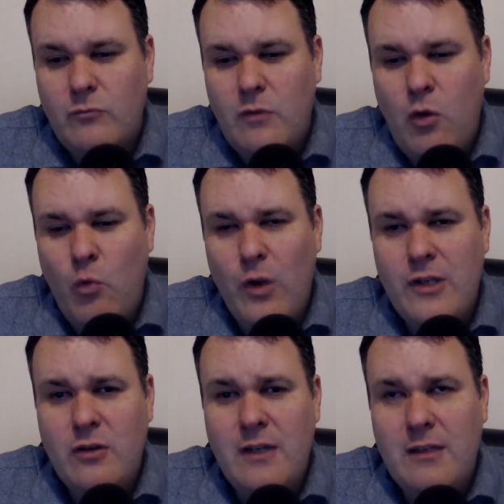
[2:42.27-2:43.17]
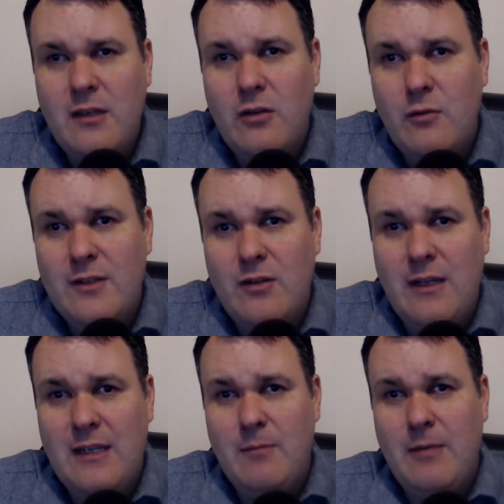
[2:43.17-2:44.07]
what you need to do is you
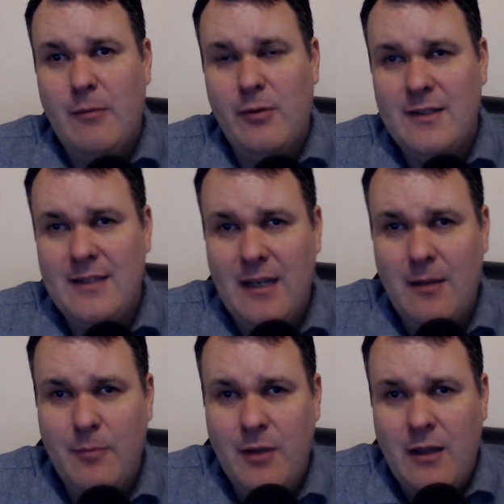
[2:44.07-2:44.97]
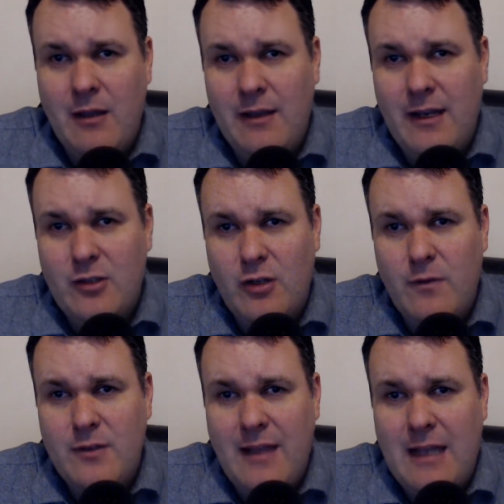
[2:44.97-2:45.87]
need to be able to set up Linux
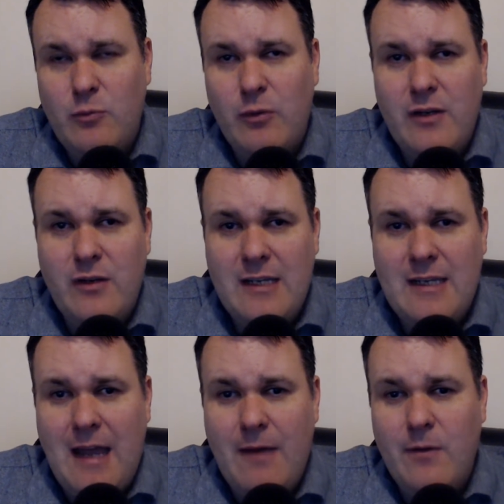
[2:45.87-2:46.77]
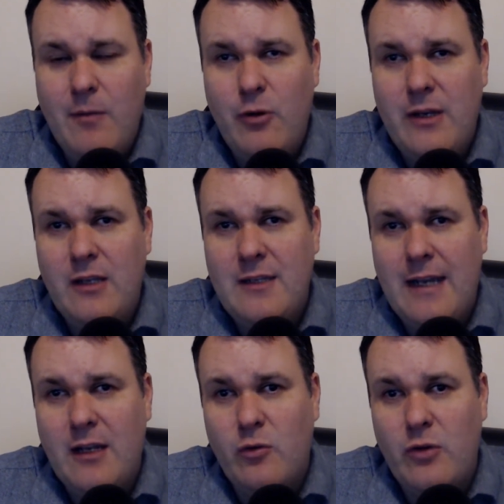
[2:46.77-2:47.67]
servers, and that's where you need to have a pretty good
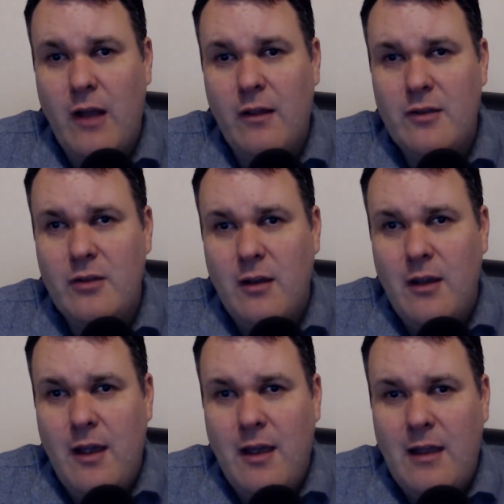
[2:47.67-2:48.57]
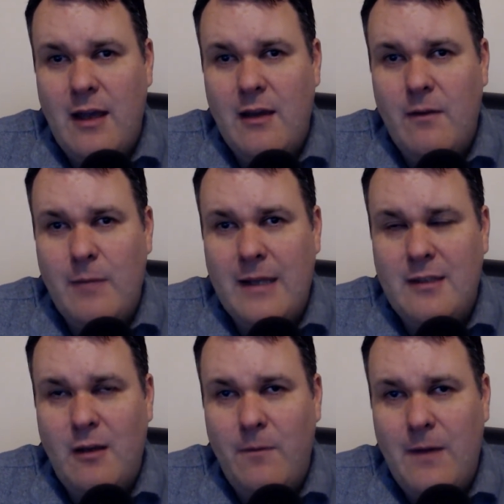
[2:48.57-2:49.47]
technical knowledge.
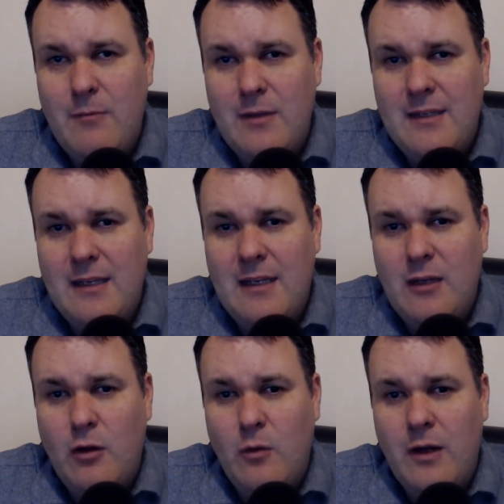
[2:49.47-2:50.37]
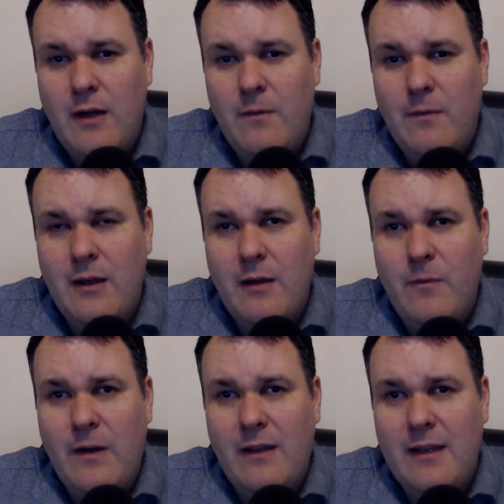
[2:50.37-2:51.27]
Myself, I'm the CTO of a
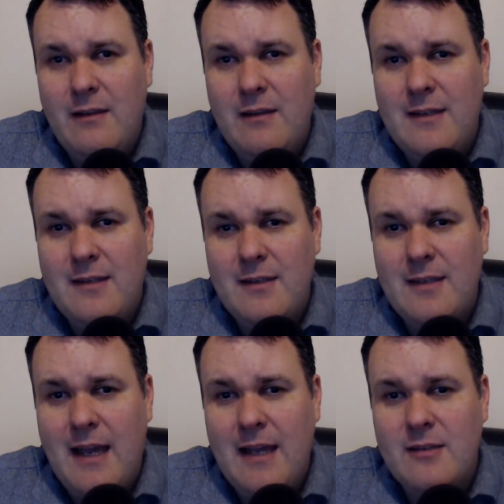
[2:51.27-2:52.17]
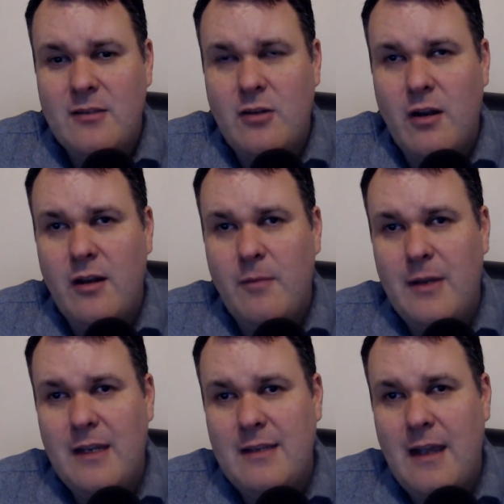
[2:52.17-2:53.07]
fairly decent sized startup
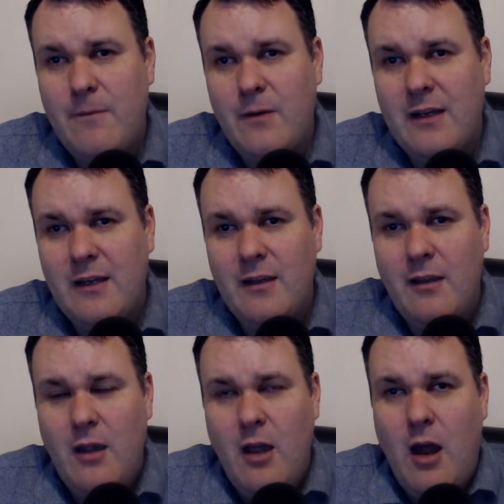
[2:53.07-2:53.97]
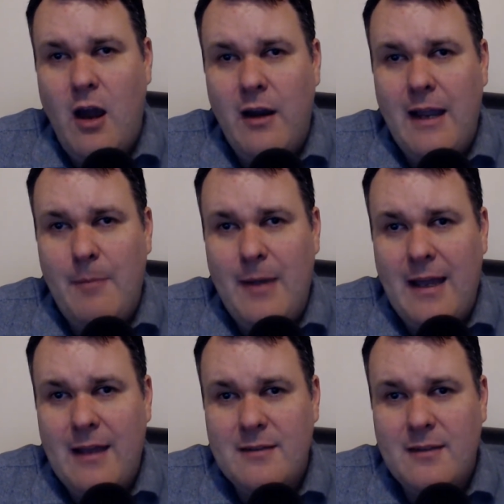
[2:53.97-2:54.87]
in East Africa. Our app
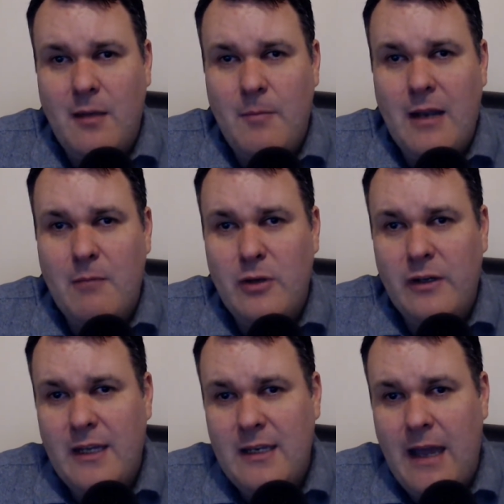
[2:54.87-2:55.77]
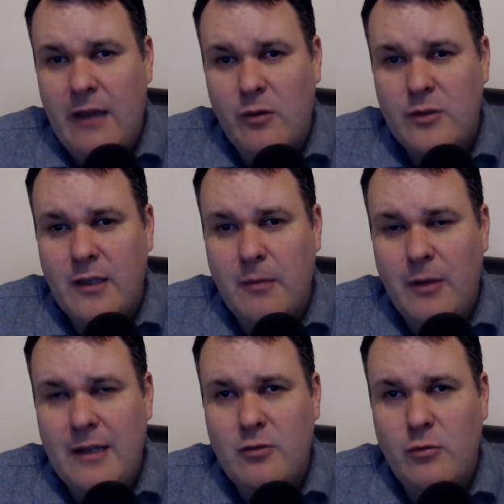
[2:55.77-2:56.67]
has about 1 million downloads on the
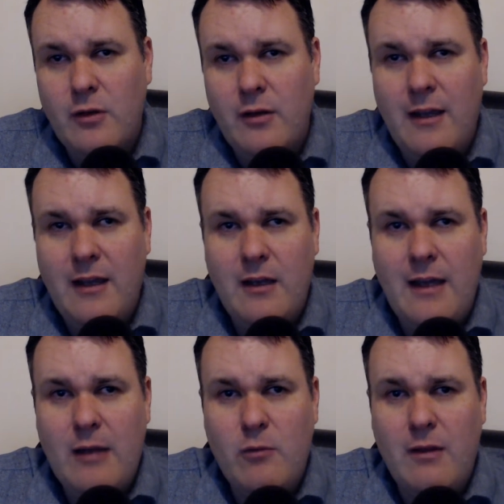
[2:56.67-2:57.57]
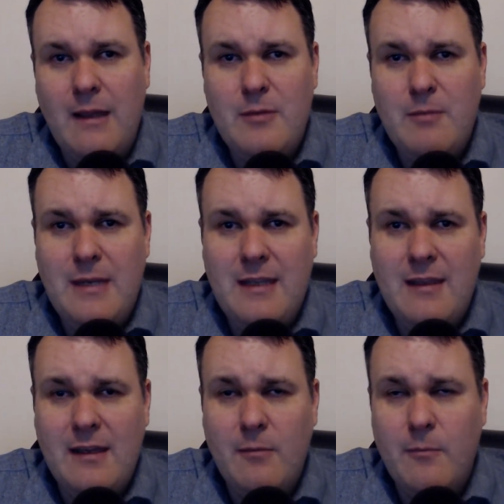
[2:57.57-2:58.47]
Play Store. I don't claim to be
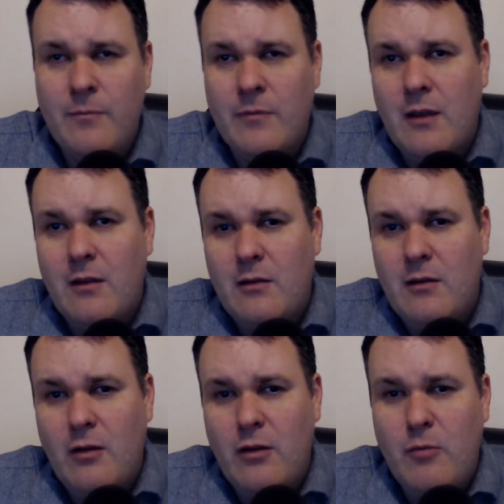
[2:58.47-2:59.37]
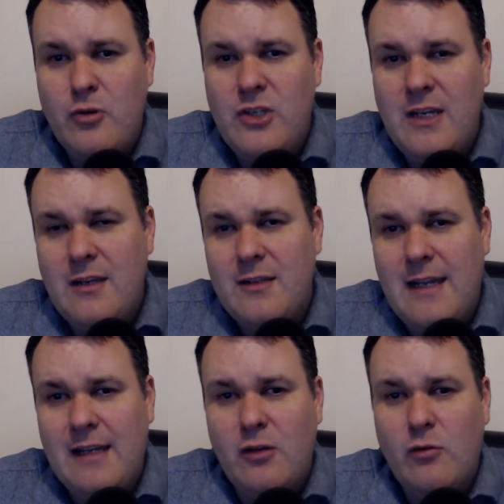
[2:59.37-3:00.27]
the most genius
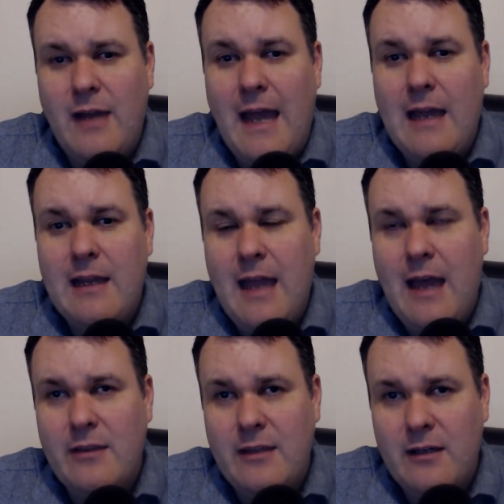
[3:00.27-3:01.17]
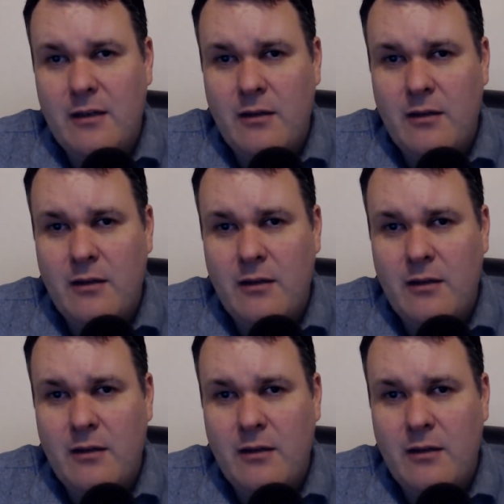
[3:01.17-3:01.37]
technical guy out there.